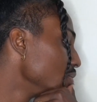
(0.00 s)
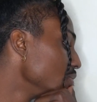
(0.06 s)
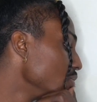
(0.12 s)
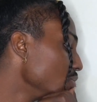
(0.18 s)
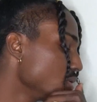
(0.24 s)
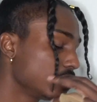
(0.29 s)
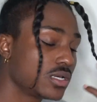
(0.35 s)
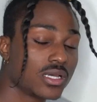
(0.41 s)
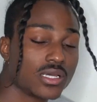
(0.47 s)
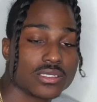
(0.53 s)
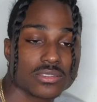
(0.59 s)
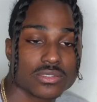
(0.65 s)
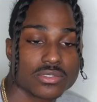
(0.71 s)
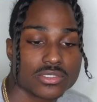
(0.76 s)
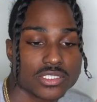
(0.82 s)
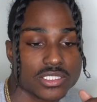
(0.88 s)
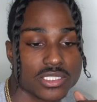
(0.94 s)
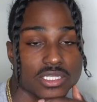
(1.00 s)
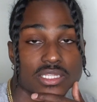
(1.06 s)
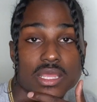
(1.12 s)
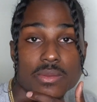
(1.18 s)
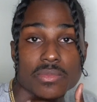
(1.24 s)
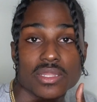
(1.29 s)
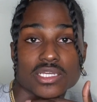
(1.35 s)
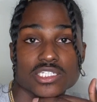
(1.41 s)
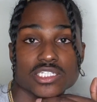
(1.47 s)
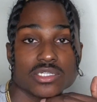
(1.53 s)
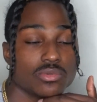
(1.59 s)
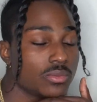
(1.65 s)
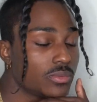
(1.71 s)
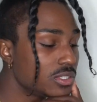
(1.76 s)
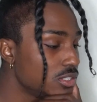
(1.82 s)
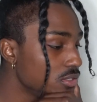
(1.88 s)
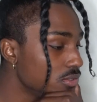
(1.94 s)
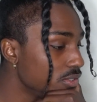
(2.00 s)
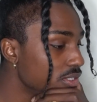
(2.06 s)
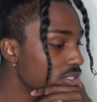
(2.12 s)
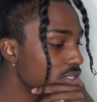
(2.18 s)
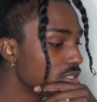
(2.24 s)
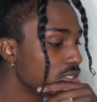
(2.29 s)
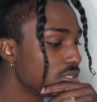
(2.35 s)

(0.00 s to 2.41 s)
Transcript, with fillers: Or not. She looked at me like she didn't want me to do it.